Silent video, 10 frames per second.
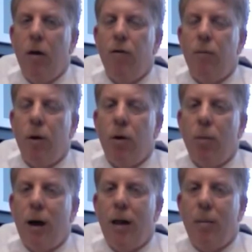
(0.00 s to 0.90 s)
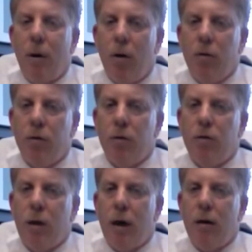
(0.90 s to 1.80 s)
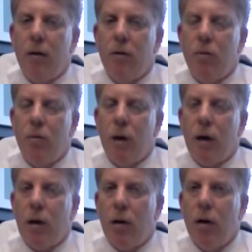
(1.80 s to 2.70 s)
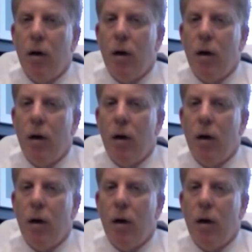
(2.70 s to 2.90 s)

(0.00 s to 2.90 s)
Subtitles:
familial polyposis. That is where